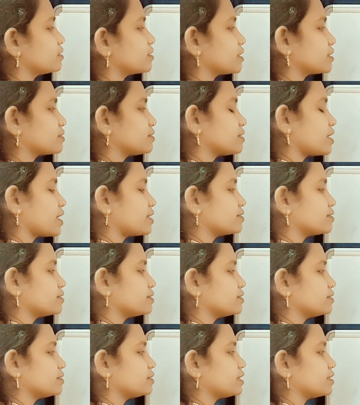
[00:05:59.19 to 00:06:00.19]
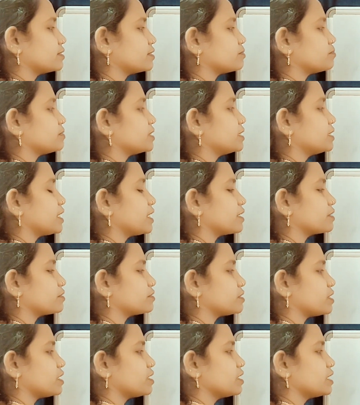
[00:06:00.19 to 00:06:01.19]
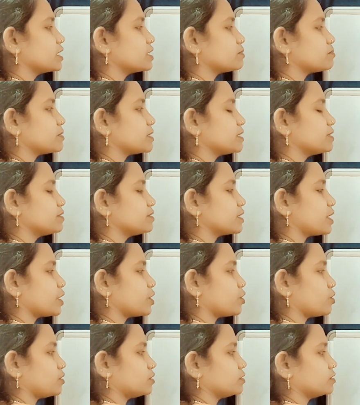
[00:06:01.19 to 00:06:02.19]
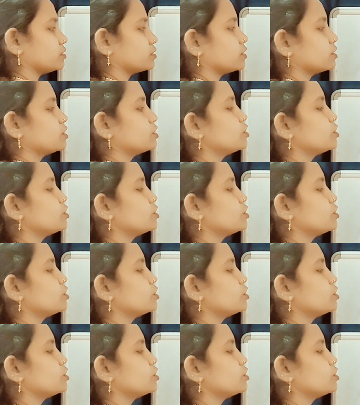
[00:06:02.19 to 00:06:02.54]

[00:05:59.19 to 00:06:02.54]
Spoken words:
Extra acid is nothing but extra H plus ions.